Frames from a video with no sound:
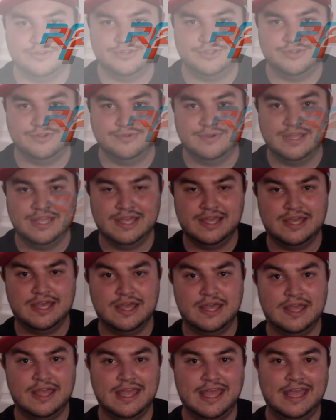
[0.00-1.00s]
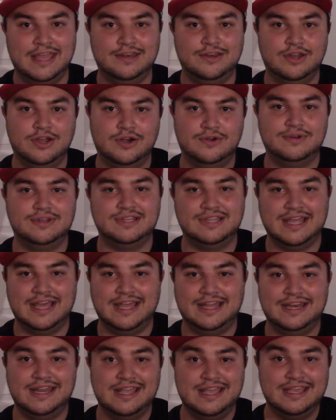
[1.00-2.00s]
2. And note
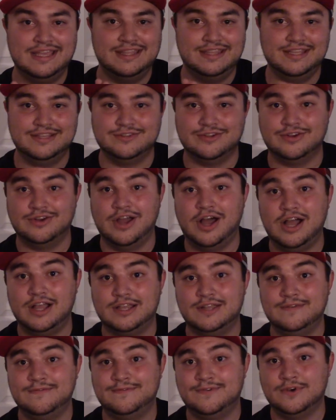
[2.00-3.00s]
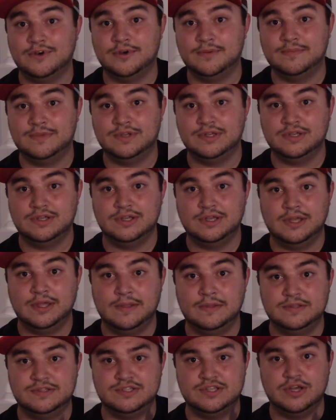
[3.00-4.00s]
that these are not confirmed,
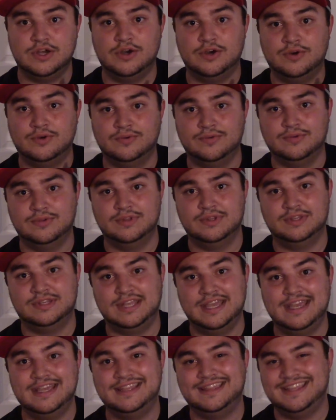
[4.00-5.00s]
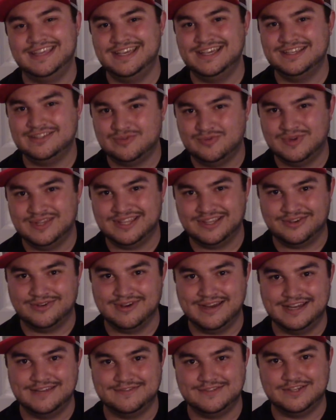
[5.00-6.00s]
so take these with a
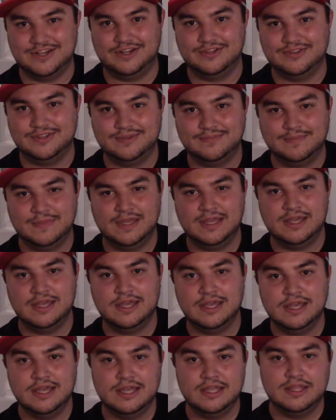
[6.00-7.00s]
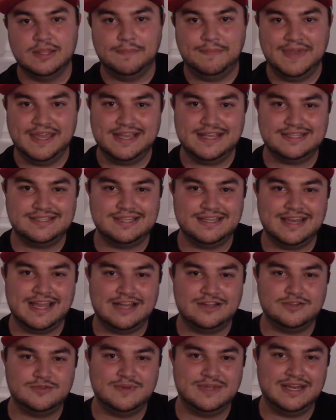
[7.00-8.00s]
grain of salt. The biggest
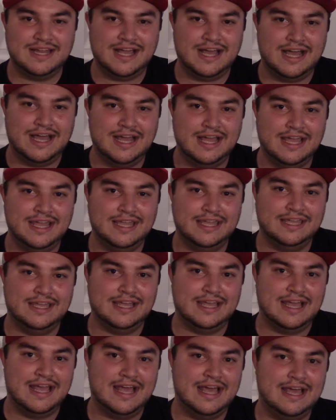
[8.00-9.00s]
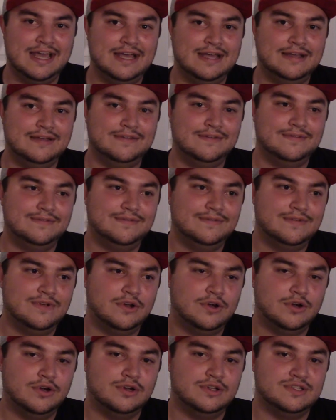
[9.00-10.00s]
announcement I have
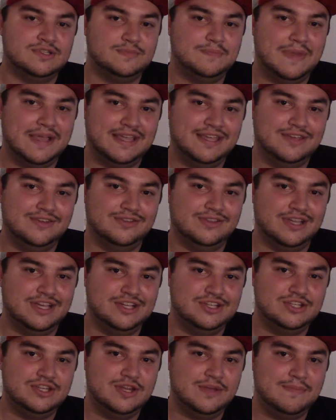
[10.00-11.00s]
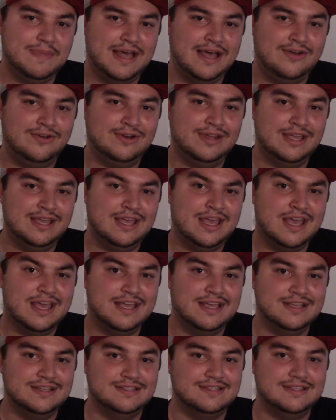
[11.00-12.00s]
heard speculation about
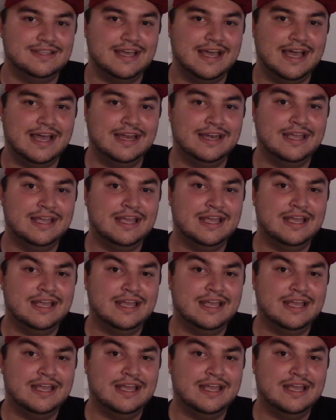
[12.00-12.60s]
is that